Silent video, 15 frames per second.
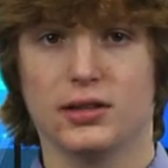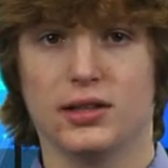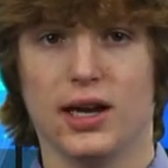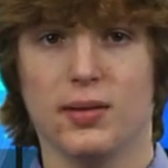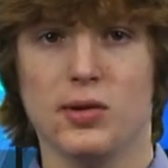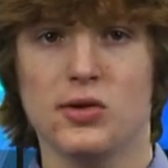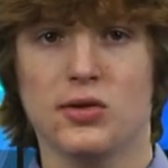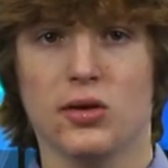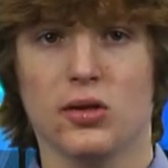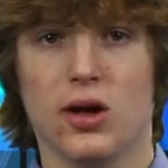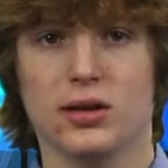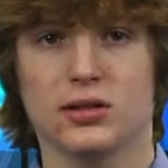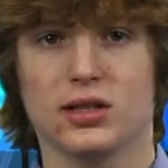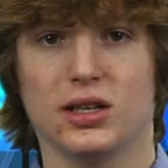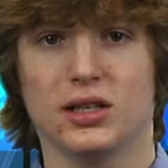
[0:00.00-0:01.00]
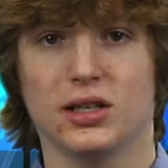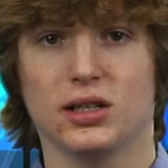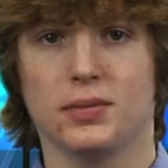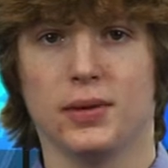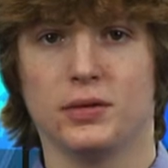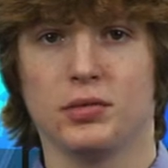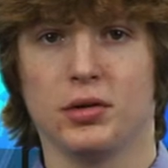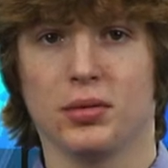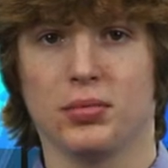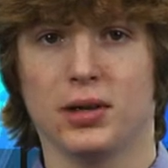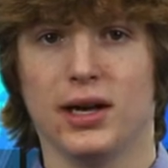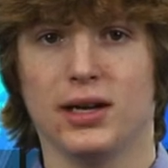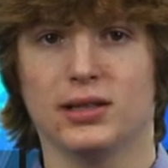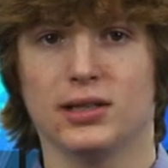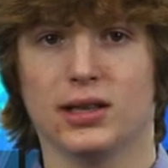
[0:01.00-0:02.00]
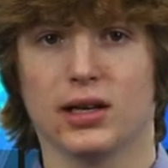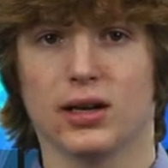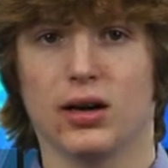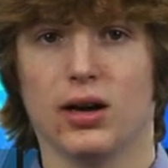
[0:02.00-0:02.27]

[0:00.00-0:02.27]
Damaged or lost IDs must be replaced at the